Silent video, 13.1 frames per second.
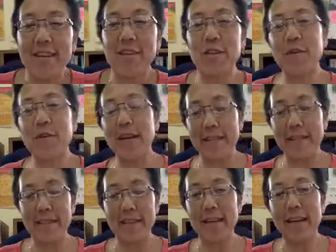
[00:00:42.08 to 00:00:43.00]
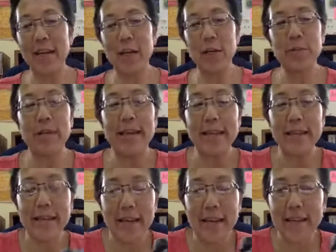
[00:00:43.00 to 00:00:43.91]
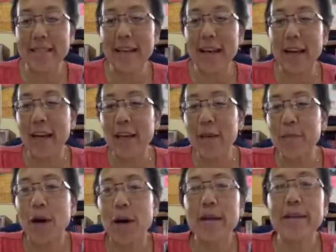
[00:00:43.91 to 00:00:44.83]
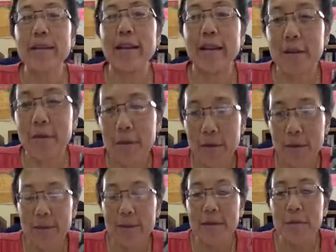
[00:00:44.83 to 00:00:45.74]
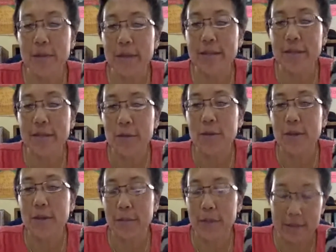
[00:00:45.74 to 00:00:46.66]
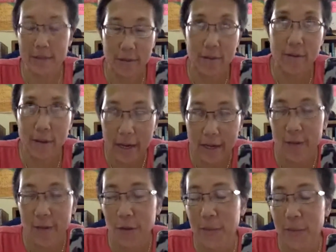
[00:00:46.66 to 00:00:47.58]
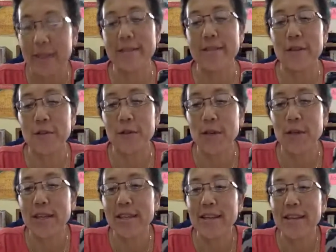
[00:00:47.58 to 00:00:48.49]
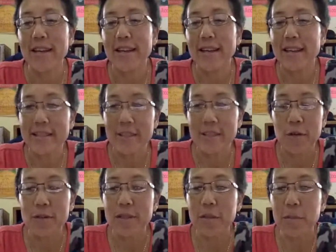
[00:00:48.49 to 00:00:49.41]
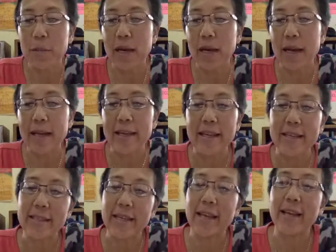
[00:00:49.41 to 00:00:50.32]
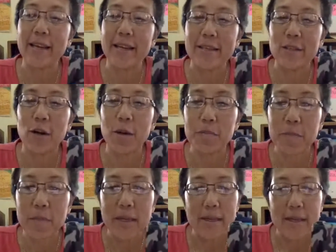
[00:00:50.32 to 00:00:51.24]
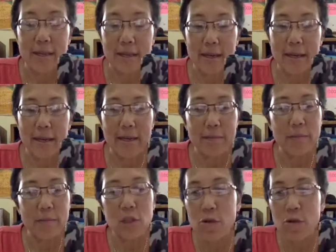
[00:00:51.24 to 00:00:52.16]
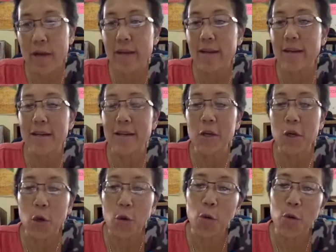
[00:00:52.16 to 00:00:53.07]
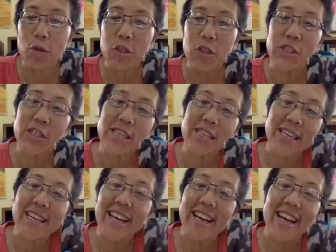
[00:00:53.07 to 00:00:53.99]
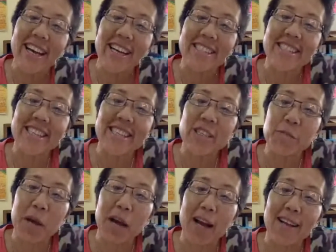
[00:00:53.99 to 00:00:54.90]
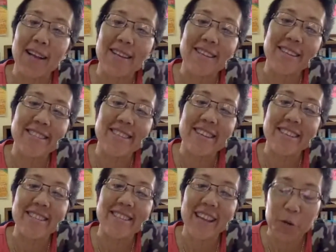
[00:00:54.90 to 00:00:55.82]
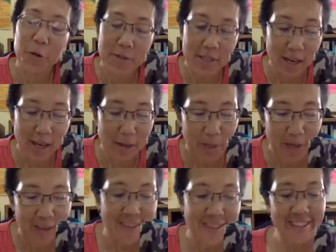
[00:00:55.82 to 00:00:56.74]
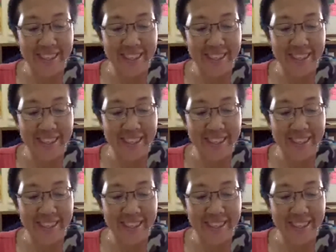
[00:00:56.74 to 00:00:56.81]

Great. Hi guys. I am on a call with Greg Gomez III. He's an awesome guy. He's a top trainer, coach. See the smile. His halo is getting bigger.